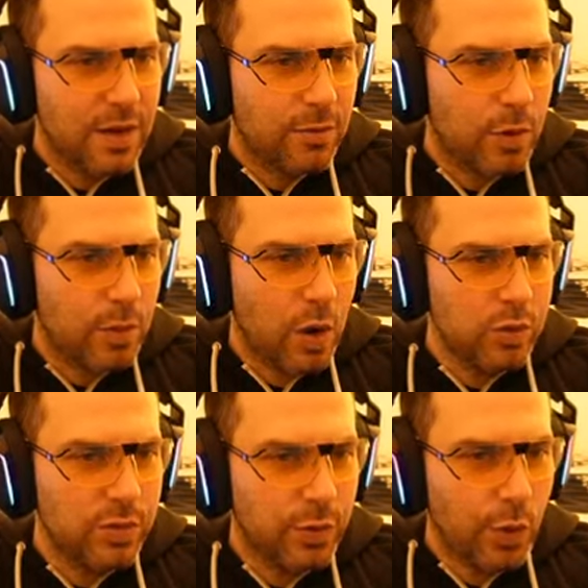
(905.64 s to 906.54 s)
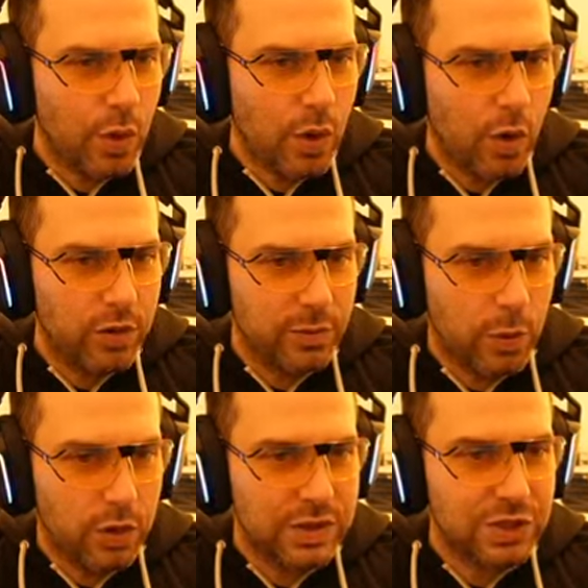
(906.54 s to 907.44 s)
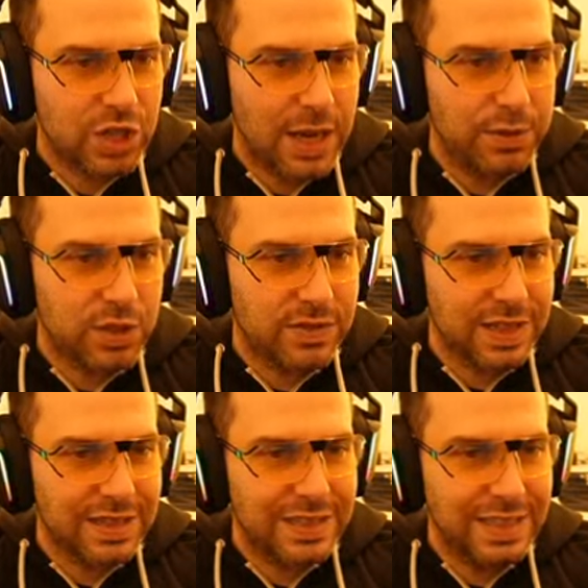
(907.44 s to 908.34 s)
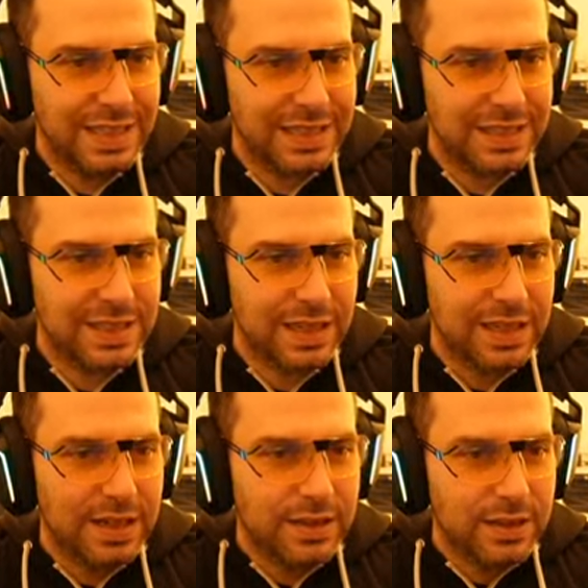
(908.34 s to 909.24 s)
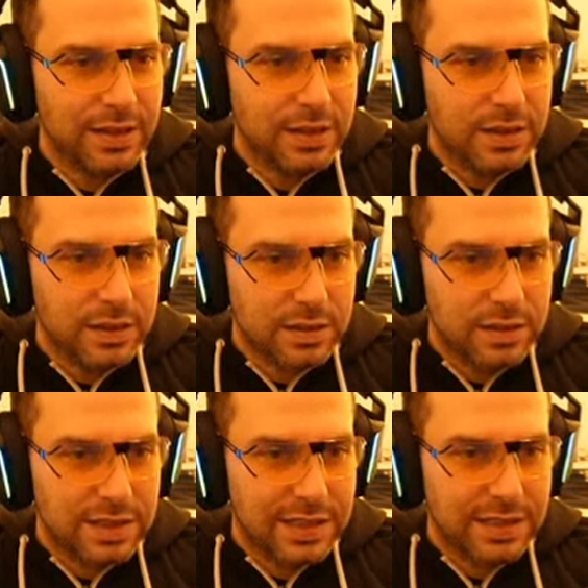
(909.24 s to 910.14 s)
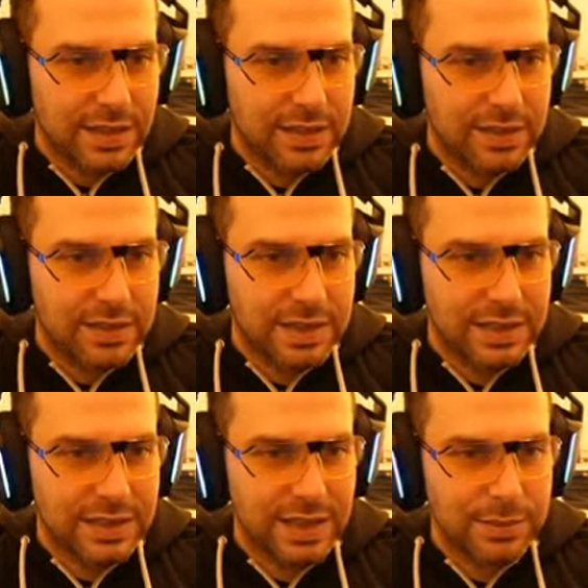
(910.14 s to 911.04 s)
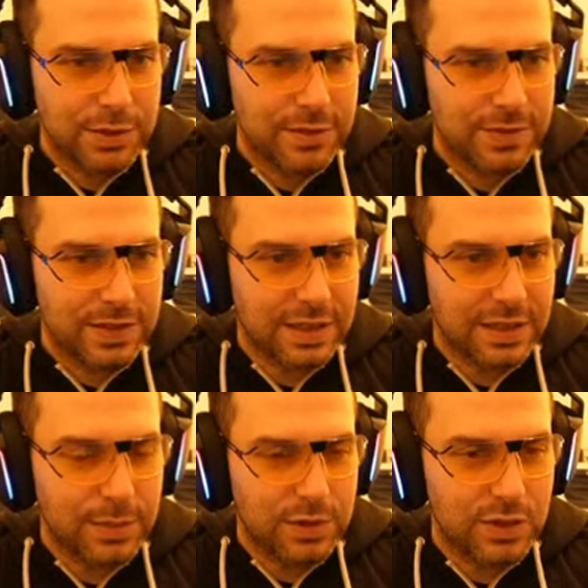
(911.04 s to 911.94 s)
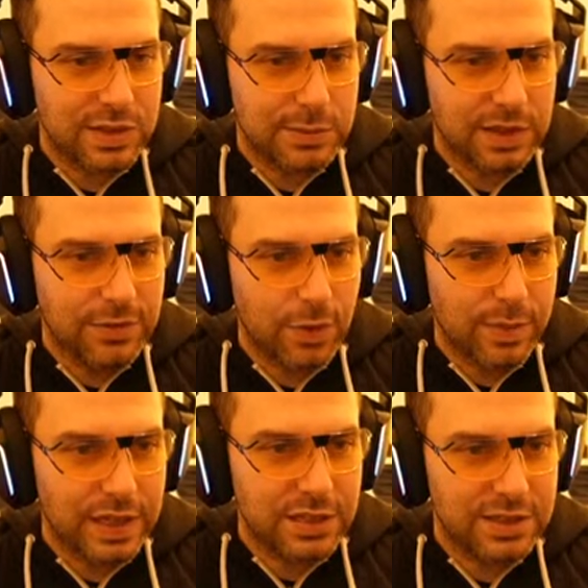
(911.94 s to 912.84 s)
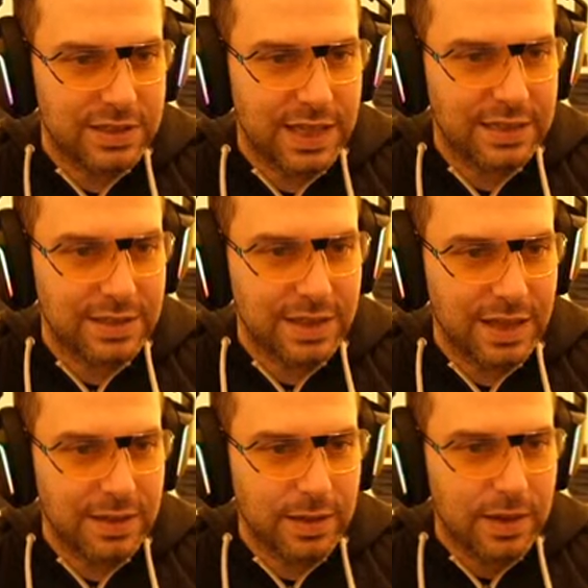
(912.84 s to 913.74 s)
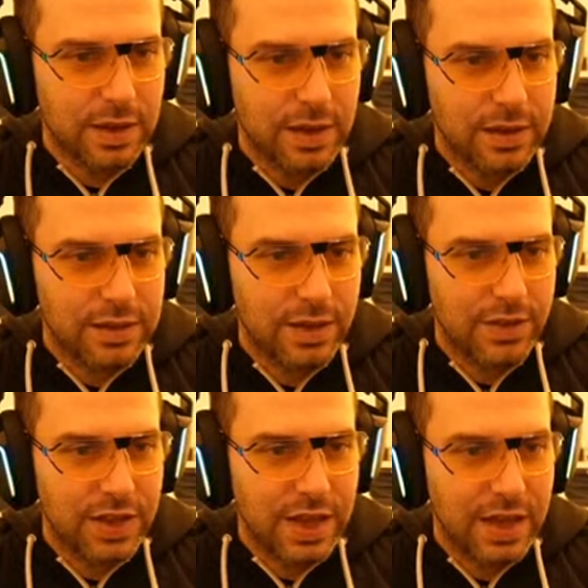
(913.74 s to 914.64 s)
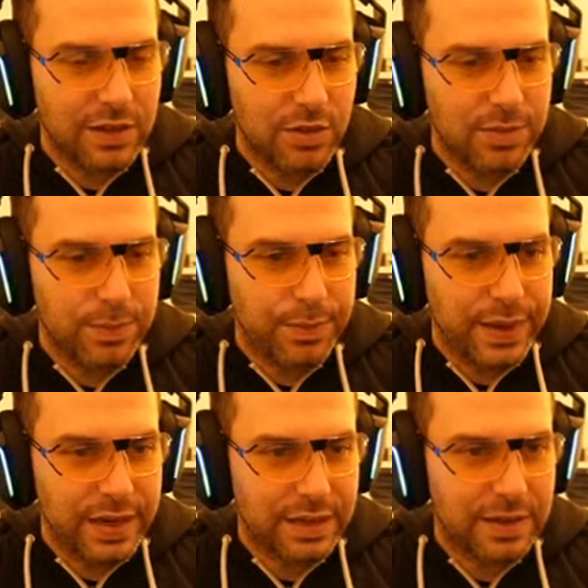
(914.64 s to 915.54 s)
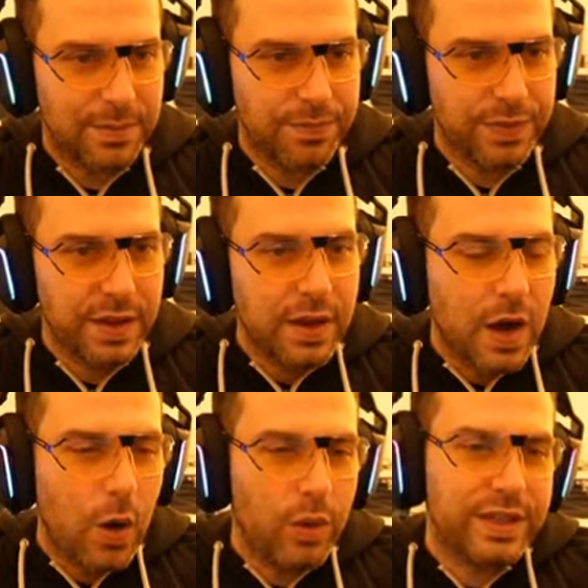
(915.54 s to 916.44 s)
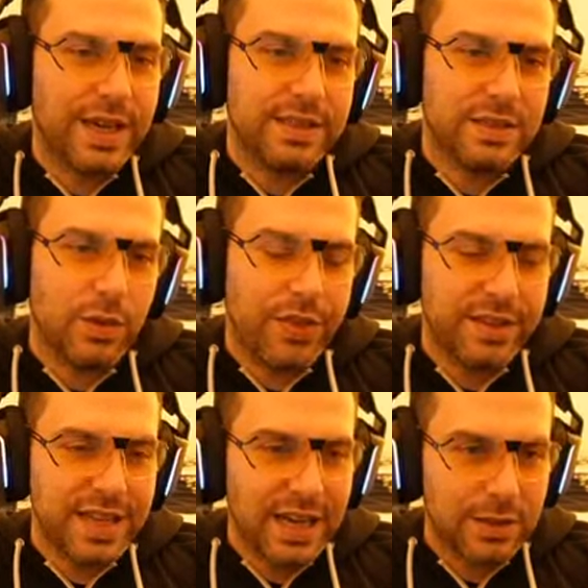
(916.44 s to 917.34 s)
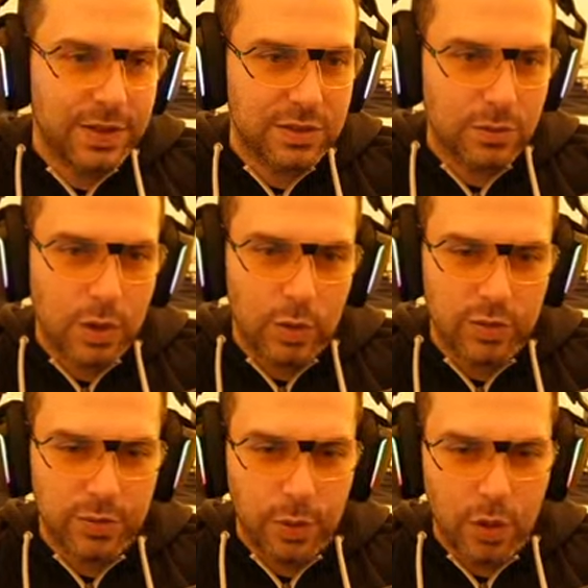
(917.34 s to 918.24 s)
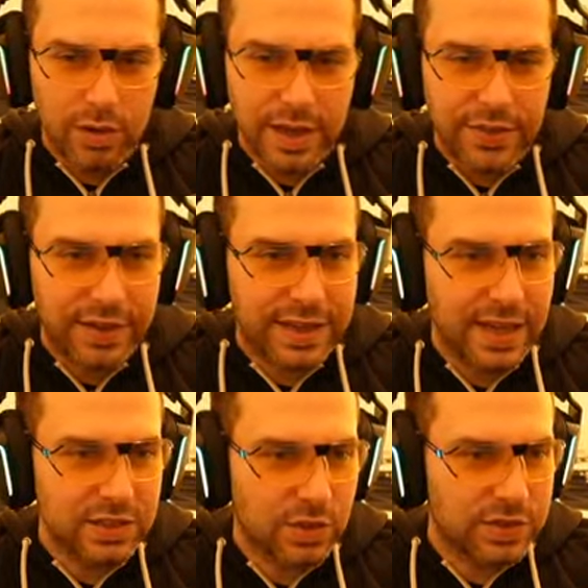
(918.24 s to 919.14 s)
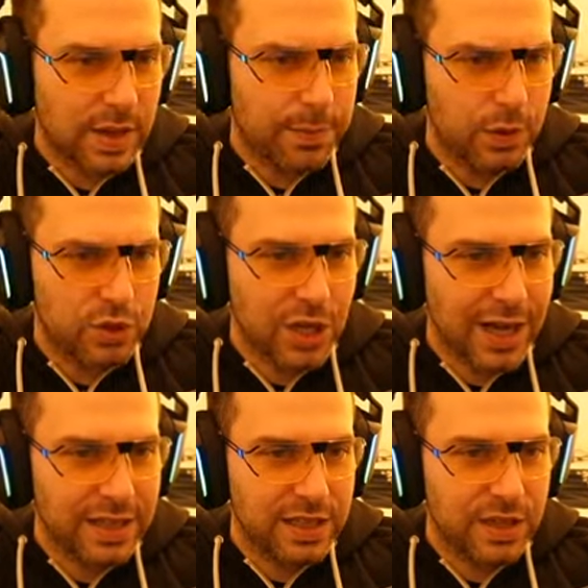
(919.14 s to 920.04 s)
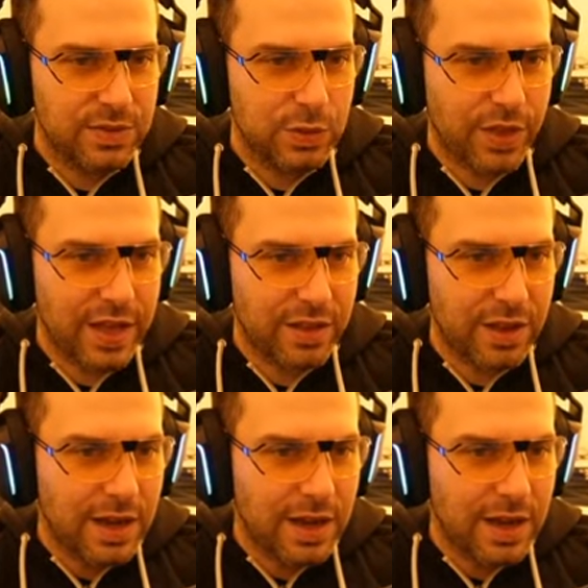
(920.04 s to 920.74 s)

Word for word: From round 4 onward, shapeshifts and deals 666 physical damage to 3 formations, gains attack until the end of battle. Oh, okay, so this activates on round 4, and the Cask of Submersion gives you that